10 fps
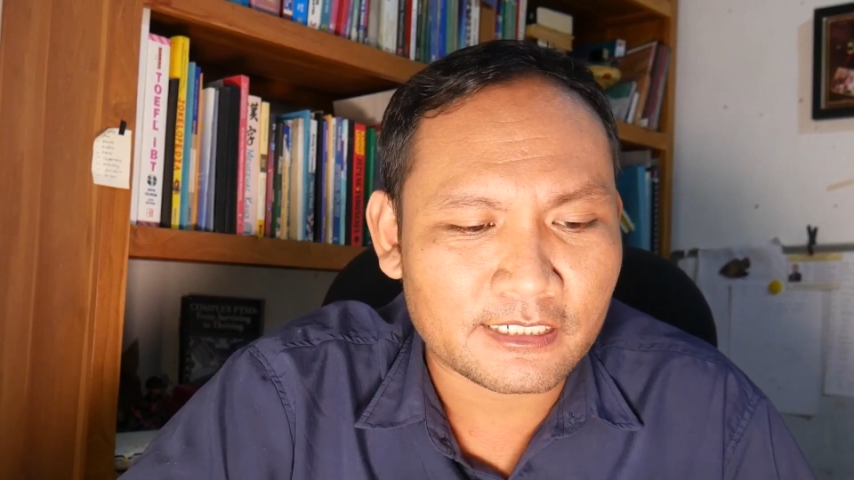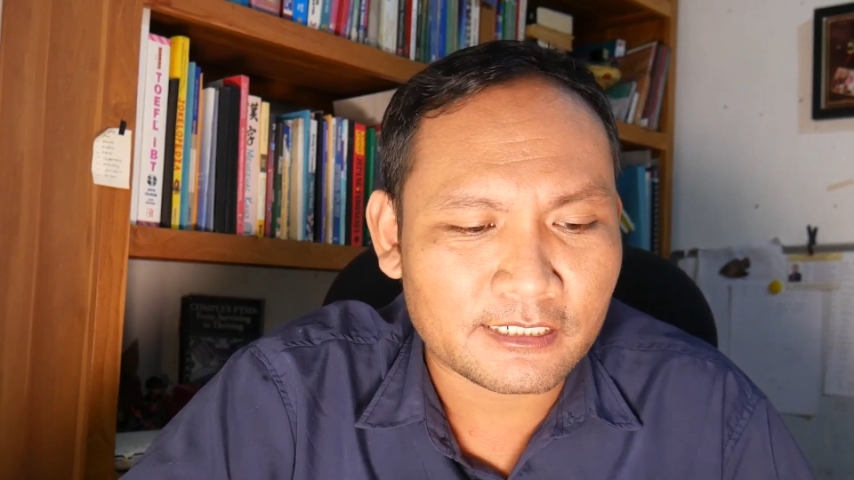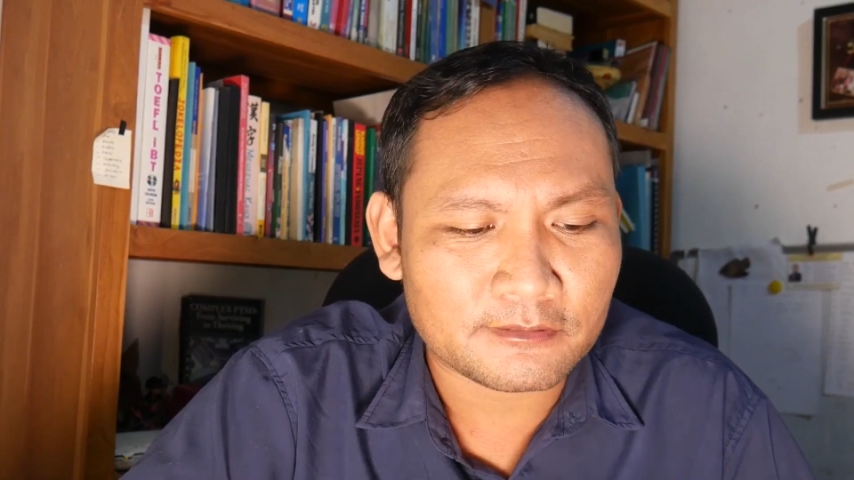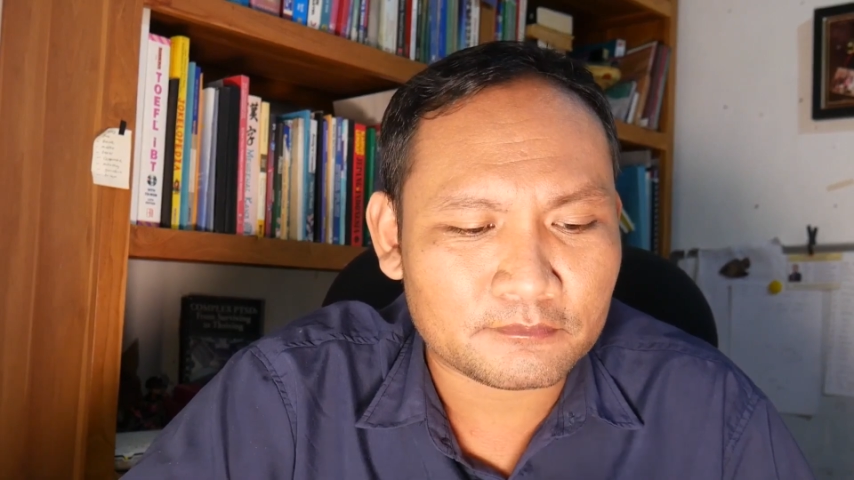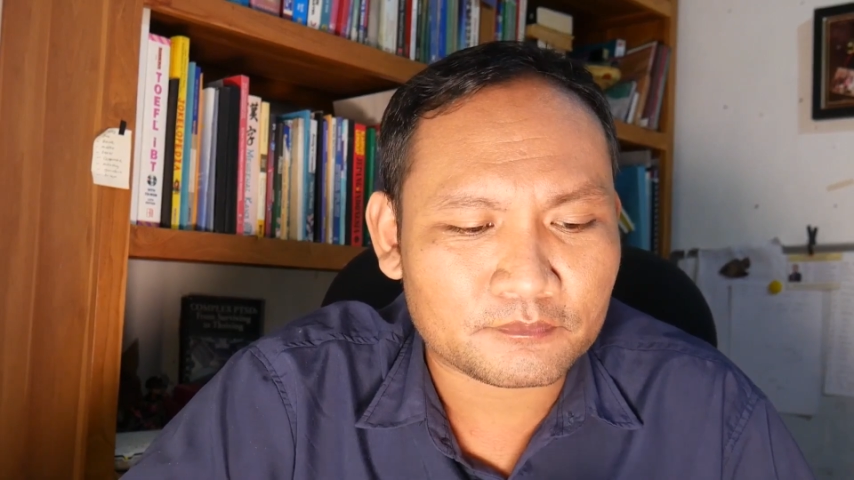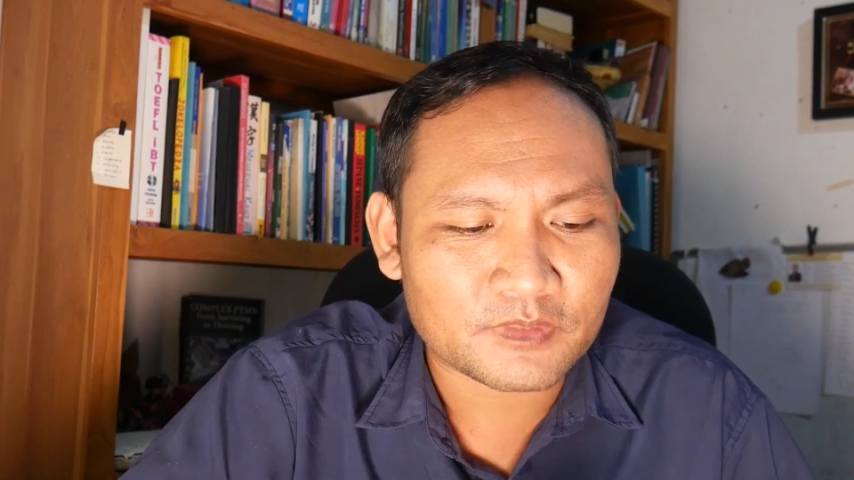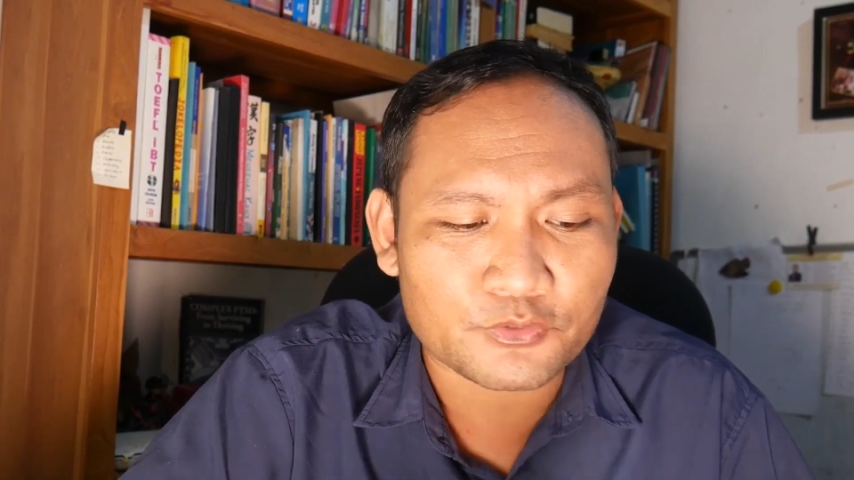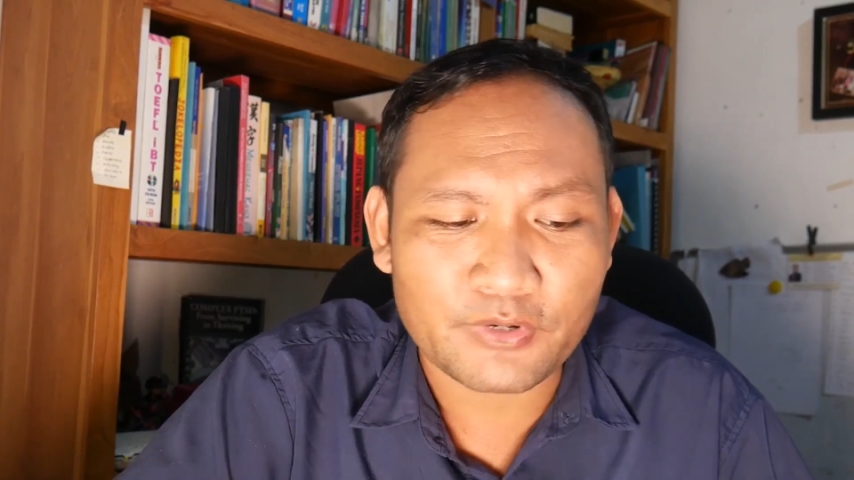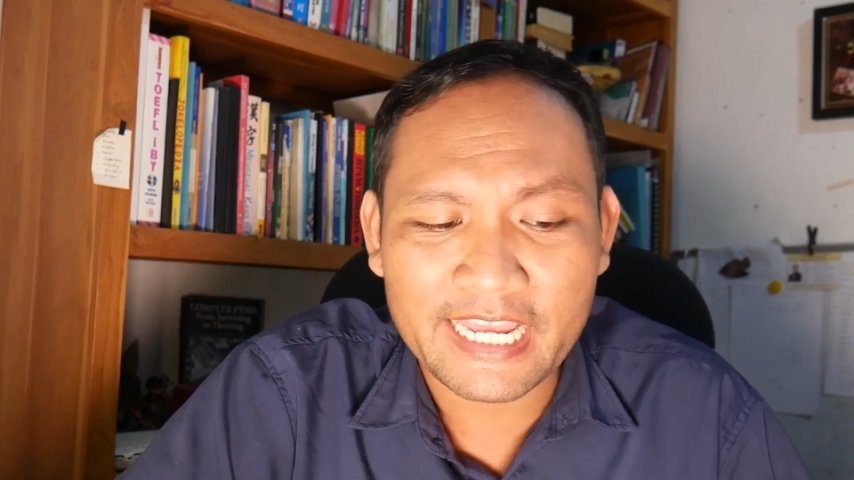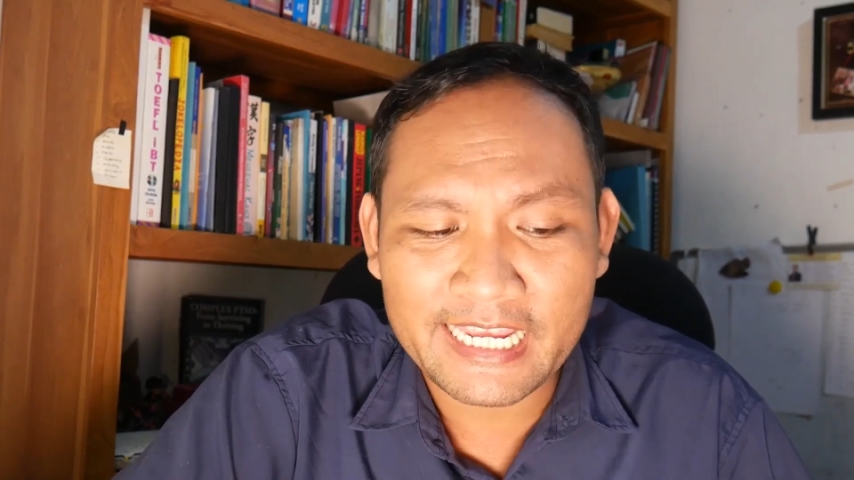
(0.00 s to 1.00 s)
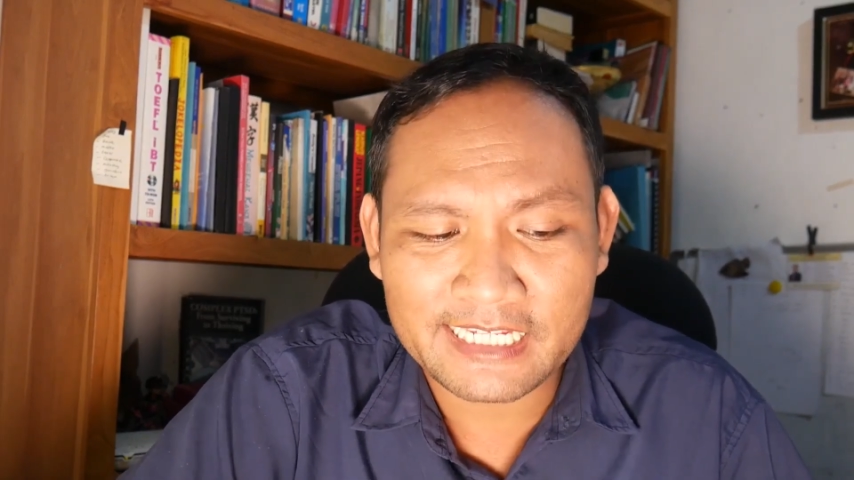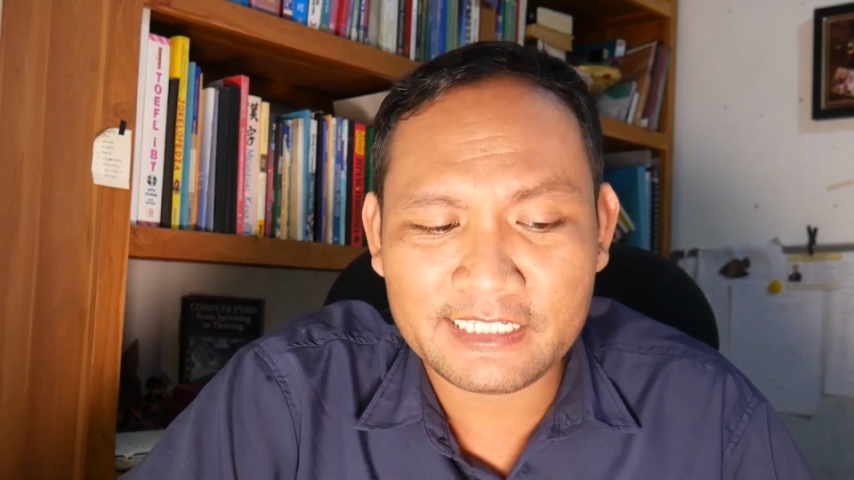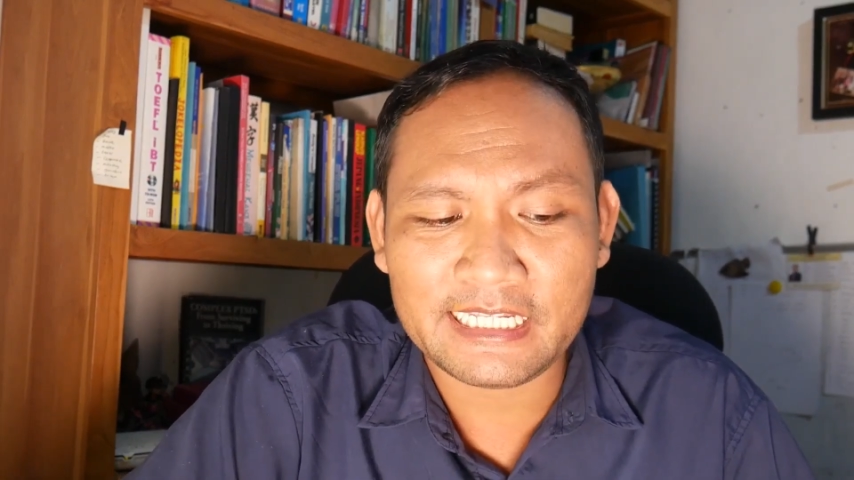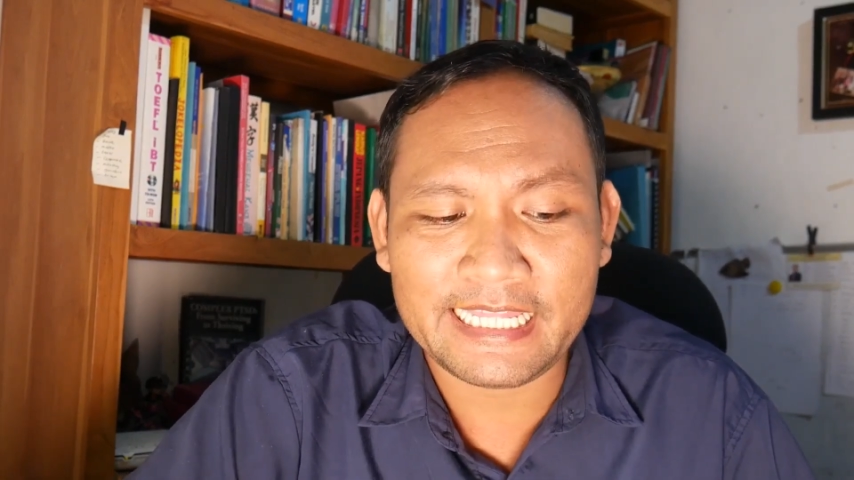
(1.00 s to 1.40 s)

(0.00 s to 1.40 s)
grain,